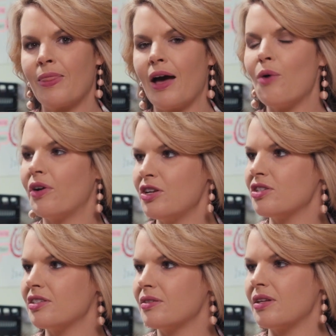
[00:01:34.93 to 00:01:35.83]
I want to
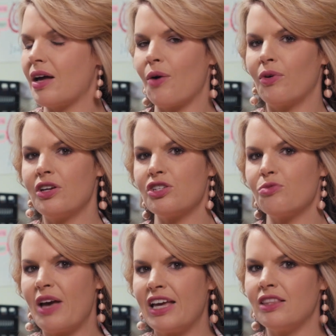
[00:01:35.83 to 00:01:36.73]
just
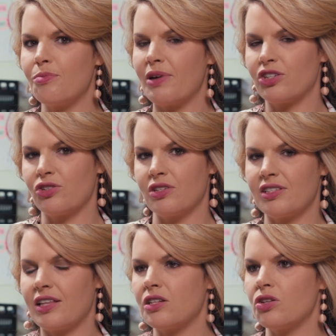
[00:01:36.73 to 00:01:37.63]
paint the picture and
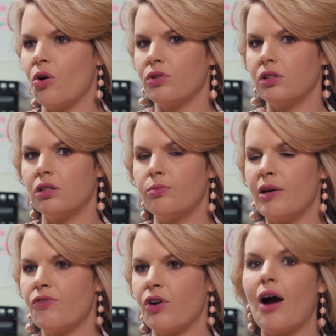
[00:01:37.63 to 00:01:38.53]
set the tone a little
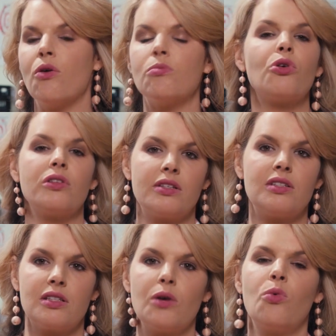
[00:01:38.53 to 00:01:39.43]
bit for how important this
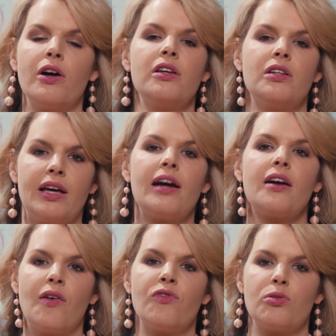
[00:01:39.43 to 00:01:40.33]
is. I want you to get
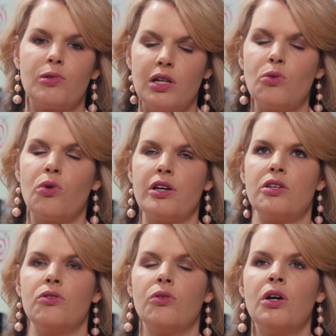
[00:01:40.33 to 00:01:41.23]
comfortable. I want
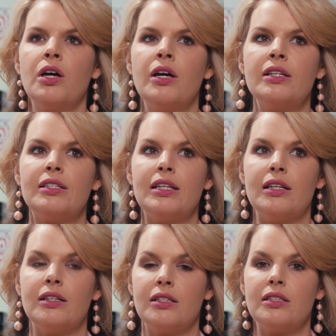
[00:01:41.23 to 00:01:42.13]
you
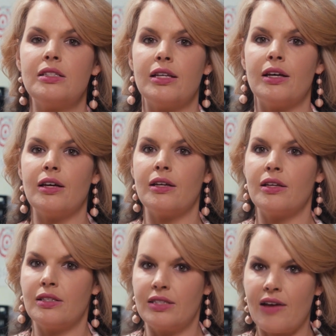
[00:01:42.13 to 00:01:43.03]
to
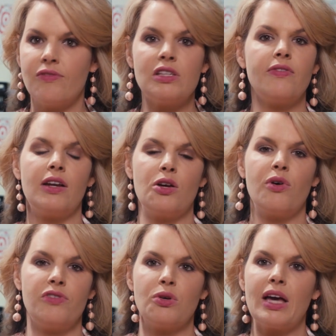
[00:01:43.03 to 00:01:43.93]
save this video
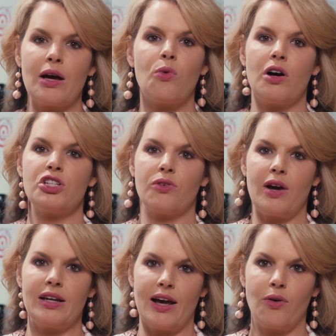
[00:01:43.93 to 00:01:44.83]
if you can't watch it
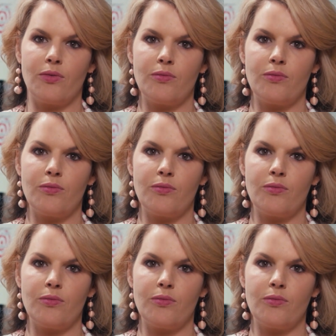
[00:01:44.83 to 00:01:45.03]
right now.